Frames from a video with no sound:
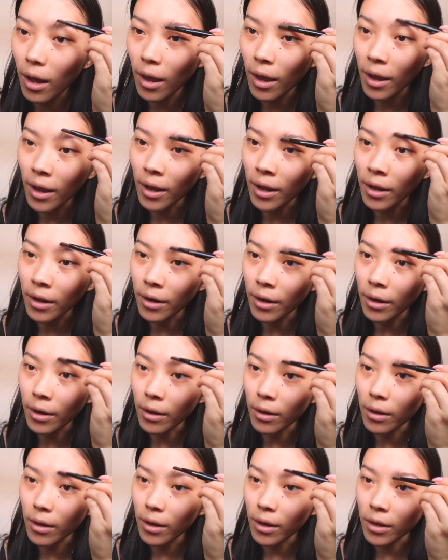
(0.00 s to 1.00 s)
and
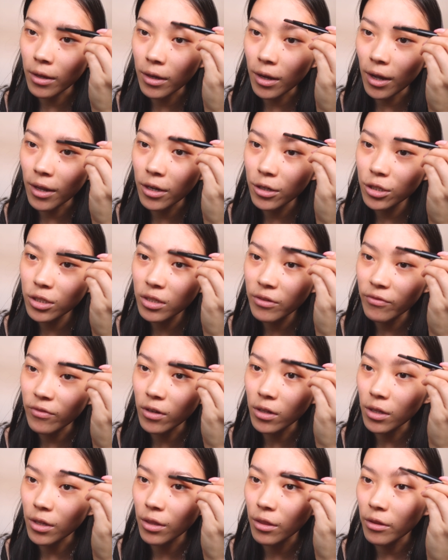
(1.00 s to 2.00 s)
I kind of just
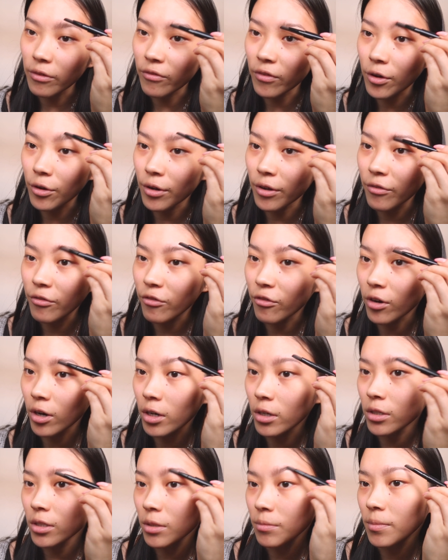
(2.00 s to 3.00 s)
fill in the very
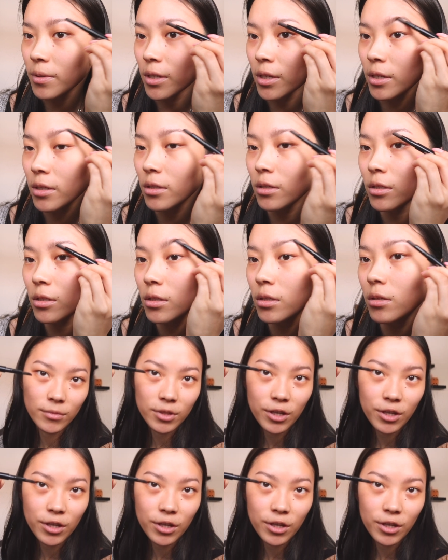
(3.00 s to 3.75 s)
front a bit.